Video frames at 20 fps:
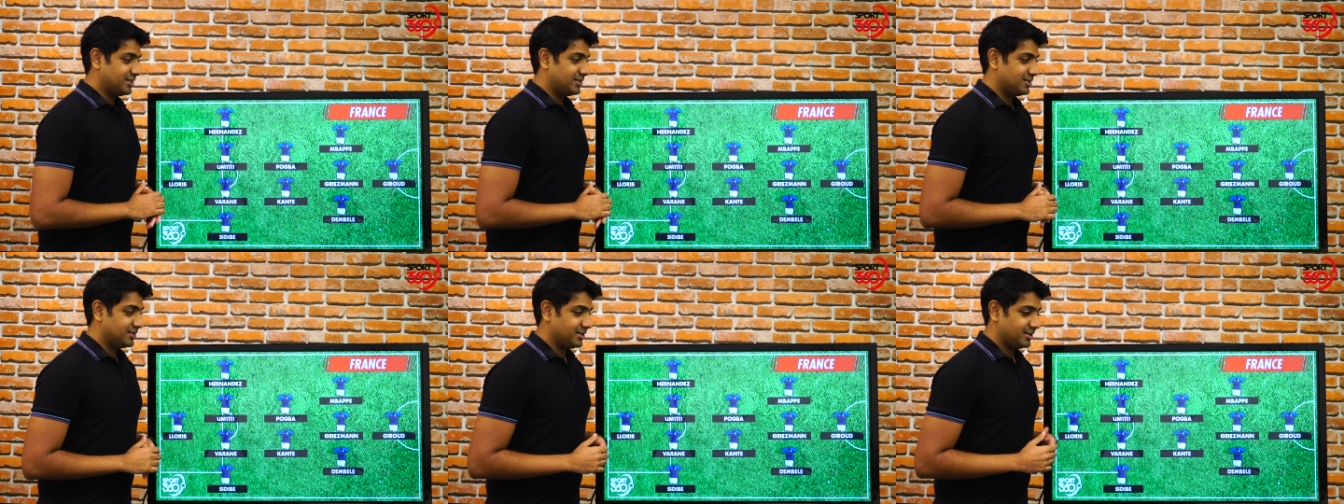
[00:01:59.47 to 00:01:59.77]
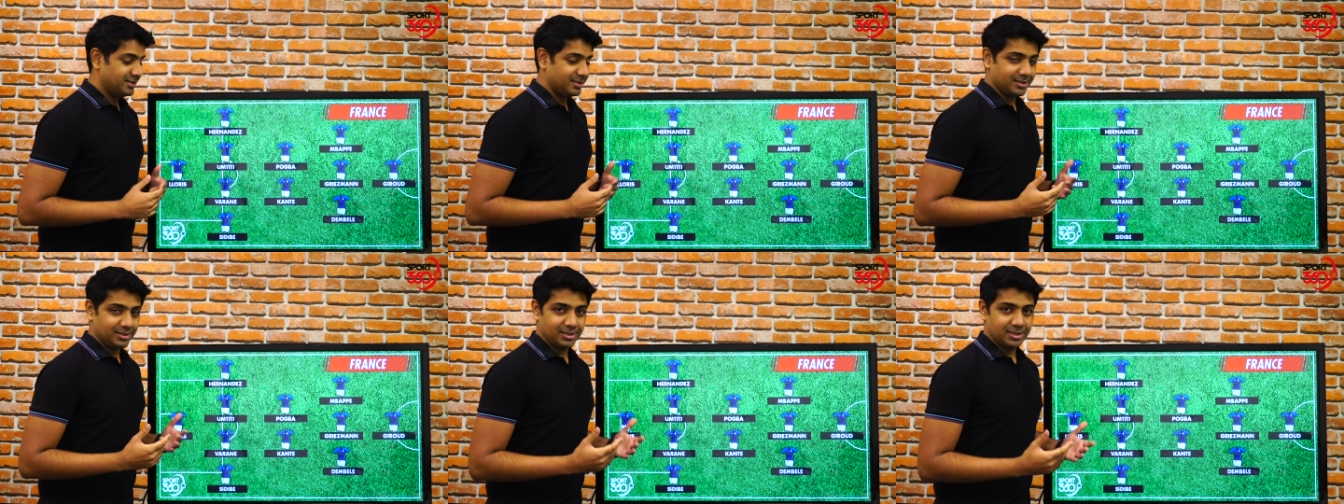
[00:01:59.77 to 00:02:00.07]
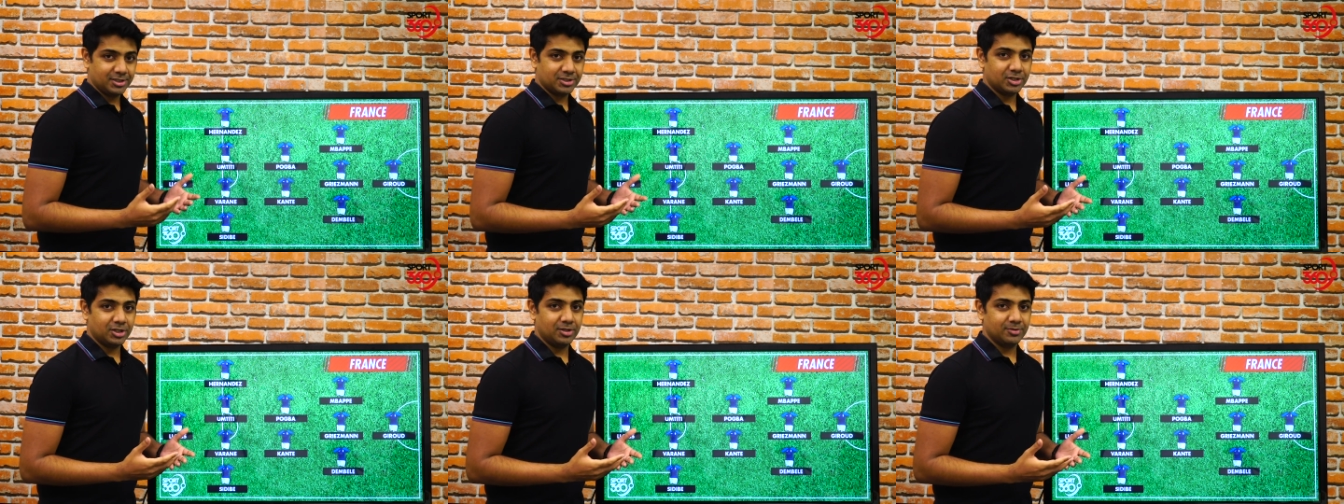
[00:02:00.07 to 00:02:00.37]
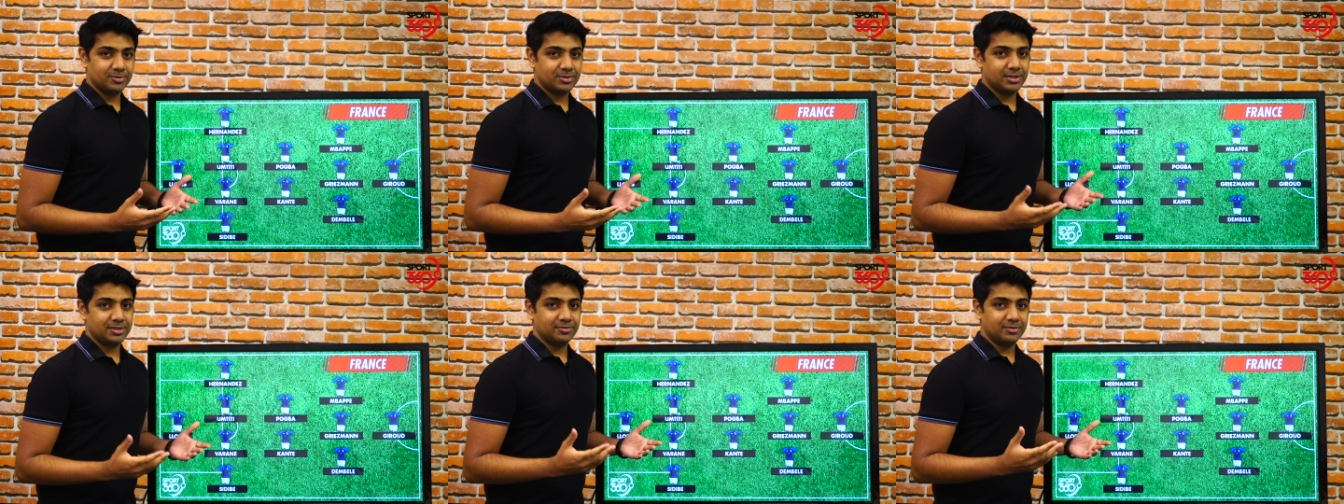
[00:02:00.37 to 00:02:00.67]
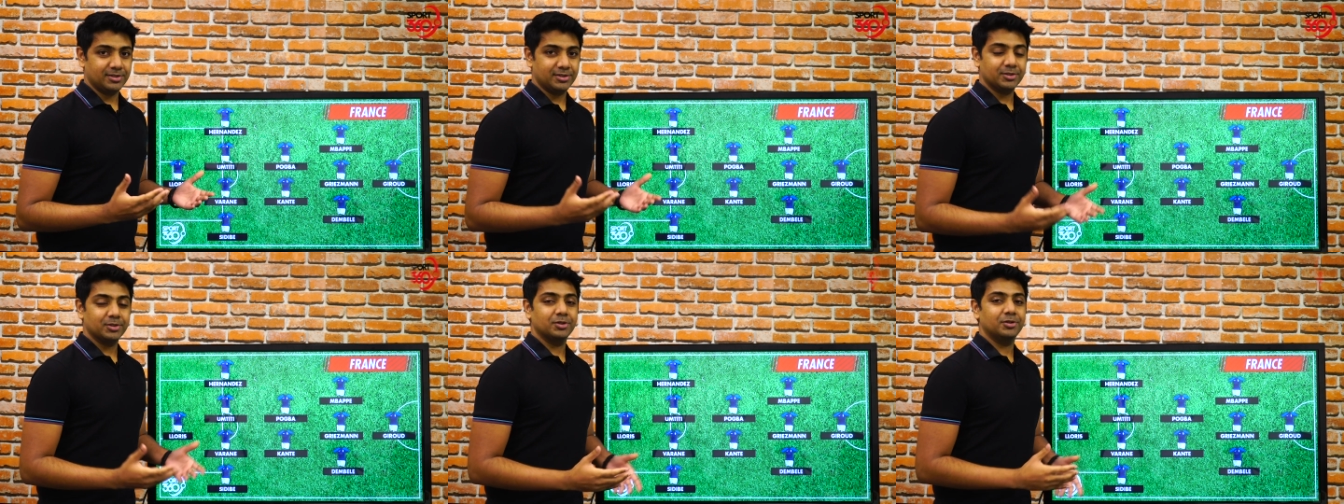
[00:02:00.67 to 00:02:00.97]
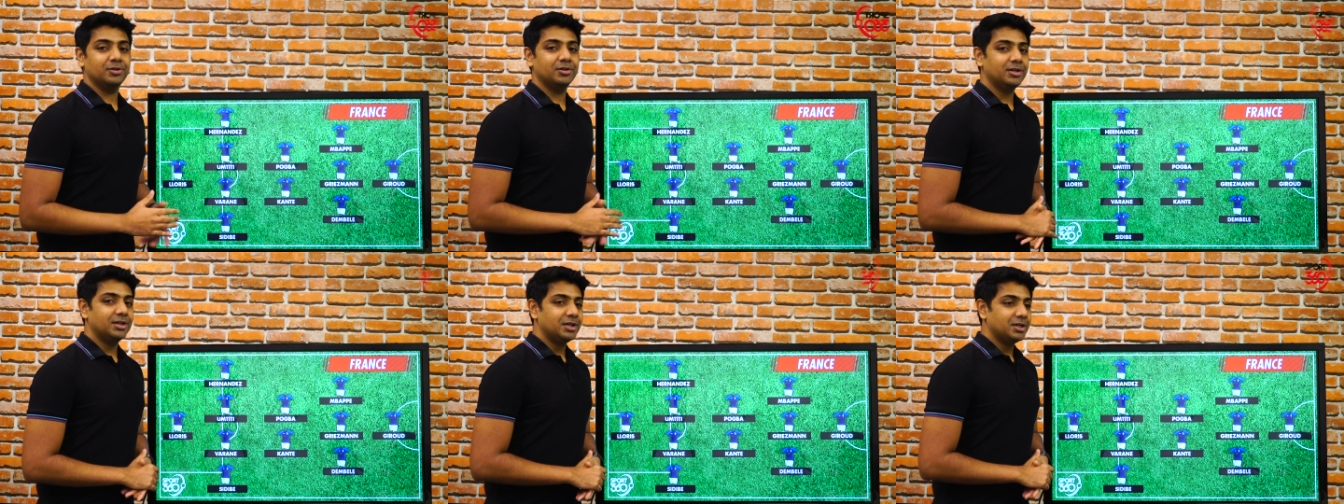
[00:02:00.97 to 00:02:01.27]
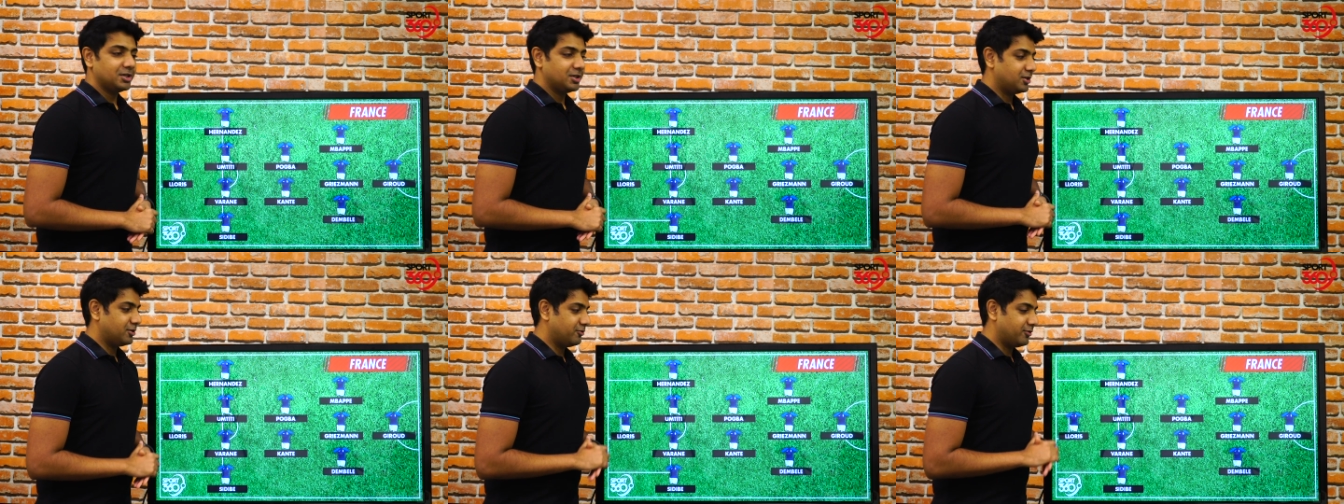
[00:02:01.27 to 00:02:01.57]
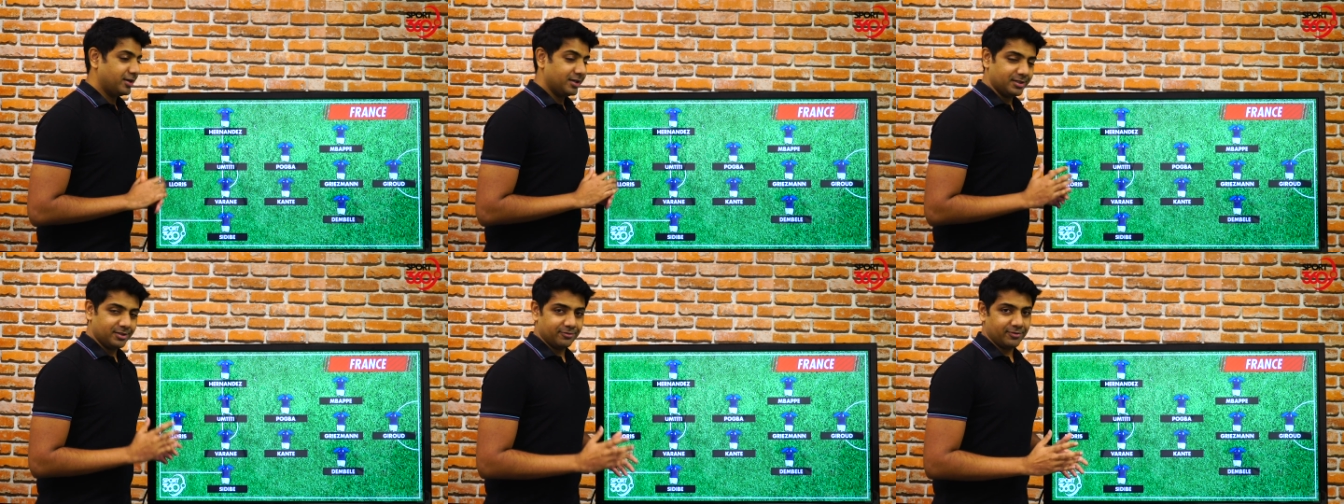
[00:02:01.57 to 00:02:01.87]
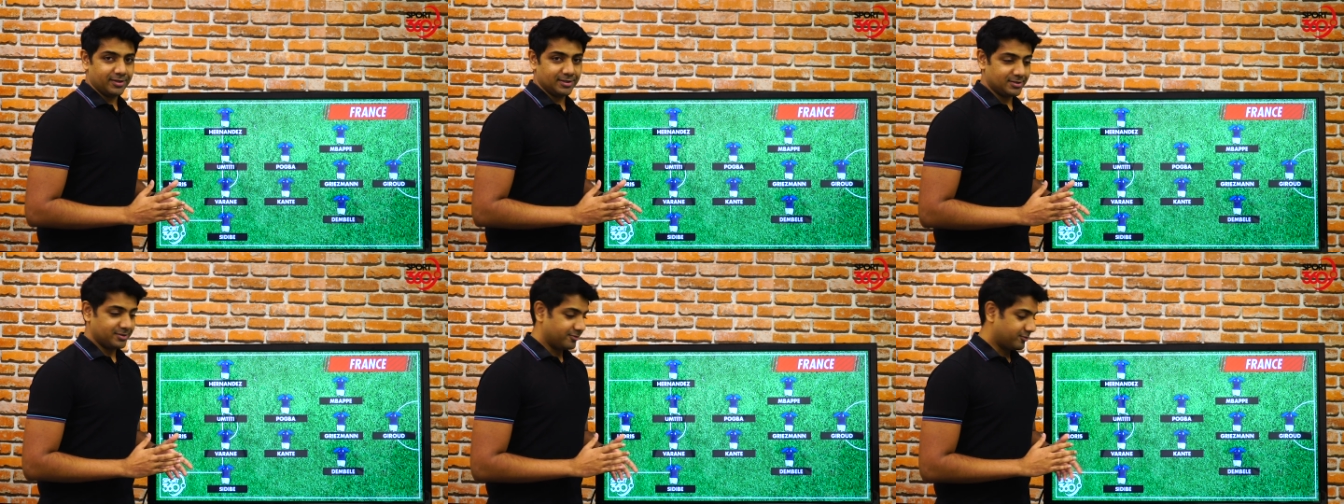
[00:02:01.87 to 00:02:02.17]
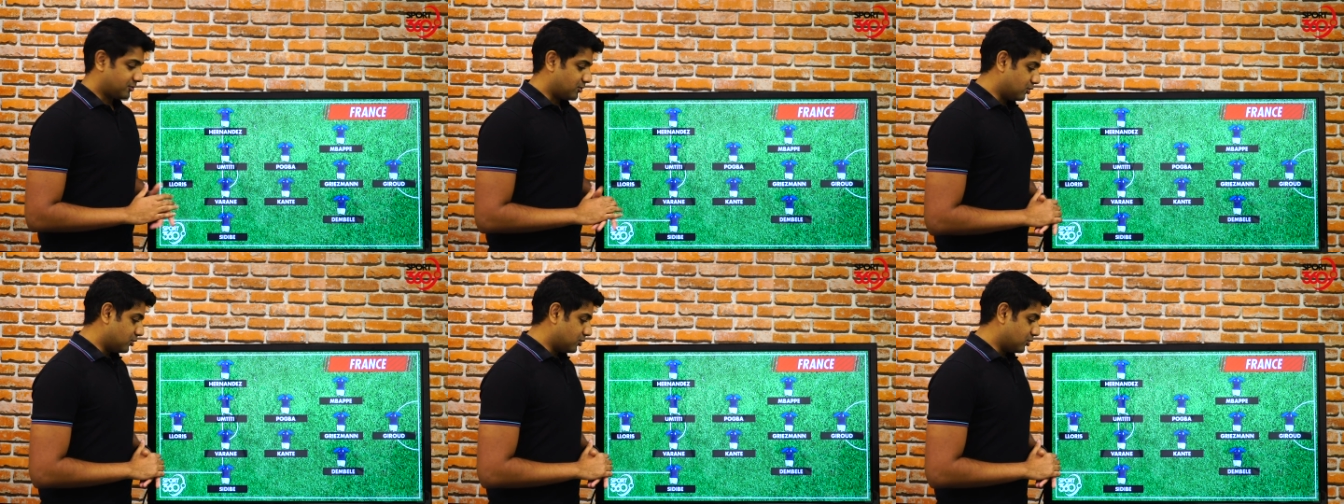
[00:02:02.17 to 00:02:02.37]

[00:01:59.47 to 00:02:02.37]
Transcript: Didier Deschamps, as we know, a very defensive